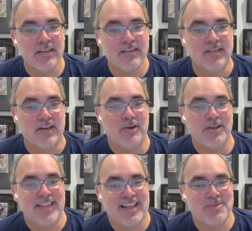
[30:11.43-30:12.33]

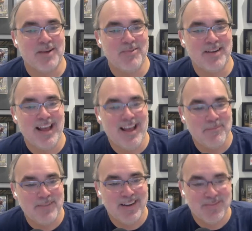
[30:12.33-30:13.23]
So that's why it would
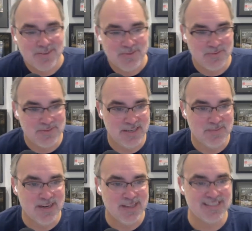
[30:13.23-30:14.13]
happen every
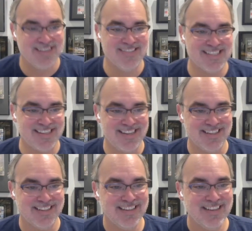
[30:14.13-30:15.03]
15 minutes. And ah. it was like,
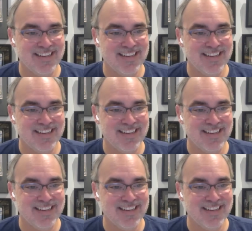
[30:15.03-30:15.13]
ah.